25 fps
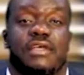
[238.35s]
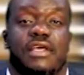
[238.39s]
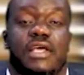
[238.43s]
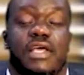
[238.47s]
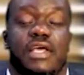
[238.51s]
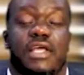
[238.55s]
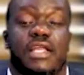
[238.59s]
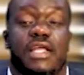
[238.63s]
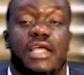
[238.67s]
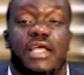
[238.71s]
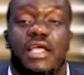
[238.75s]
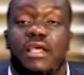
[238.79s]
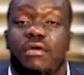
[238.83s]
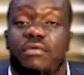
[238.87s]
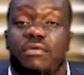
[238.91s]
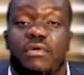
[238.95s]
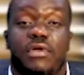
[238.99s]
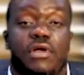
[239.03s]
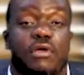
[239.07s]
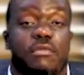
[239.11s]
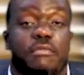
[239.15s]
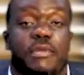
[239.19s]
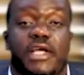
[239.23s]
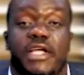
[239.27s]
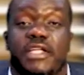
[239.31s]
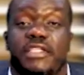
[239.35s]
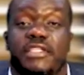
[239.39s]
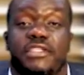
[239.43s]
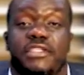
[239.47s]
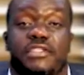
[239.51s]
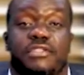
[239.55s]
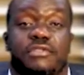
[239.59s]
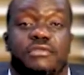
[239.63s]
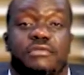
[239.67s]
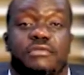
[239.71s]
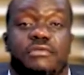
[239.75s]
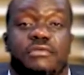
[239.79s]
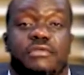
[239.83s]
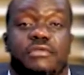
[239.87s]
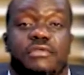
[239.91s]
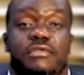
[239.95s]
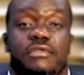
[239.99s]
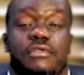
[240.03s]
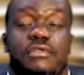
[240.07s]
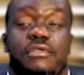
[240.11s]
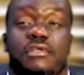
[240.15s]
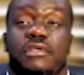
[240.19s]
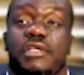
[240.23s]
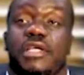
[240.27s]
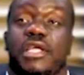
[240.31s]
And then he will command you,
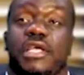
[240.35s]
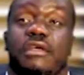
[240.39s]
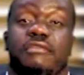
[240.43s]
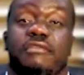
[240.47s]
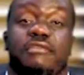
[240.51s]
give